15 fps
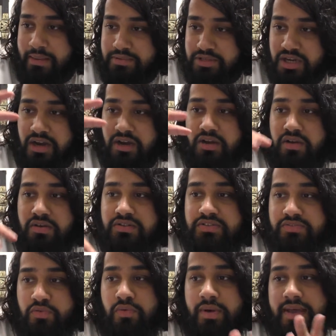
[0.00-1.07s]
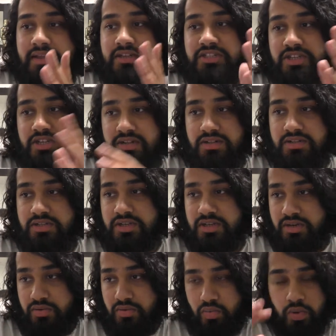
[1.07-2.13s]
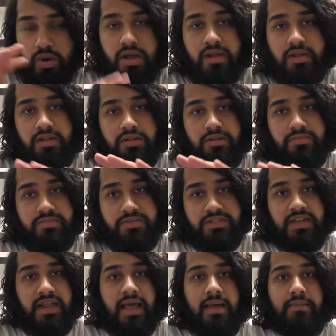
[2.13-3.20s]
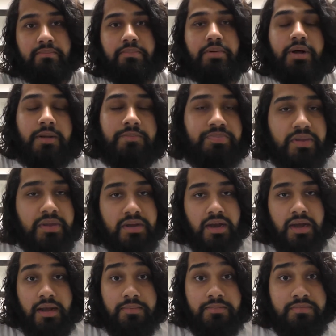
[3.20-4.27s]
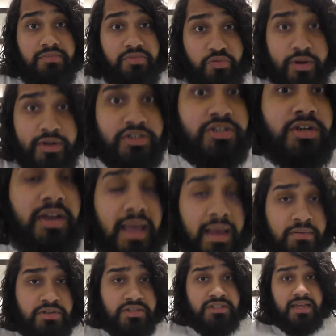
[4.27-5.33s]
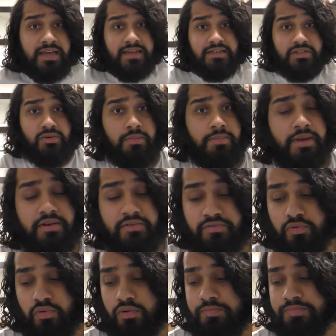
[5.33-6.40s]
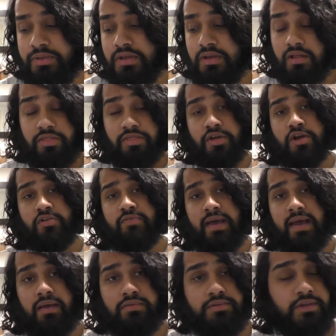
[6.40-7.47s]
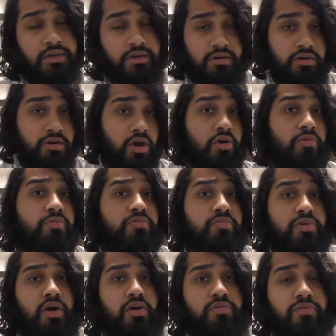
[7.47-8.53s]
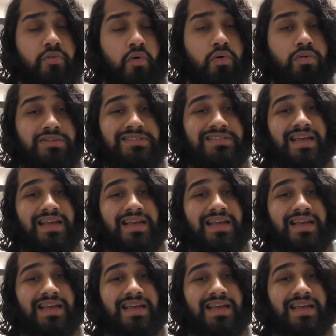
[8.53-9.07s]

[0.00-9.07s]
Dar goes for a tilt-a-whirl slam, but Frazier counters that into a pinfall. Third round, no falls.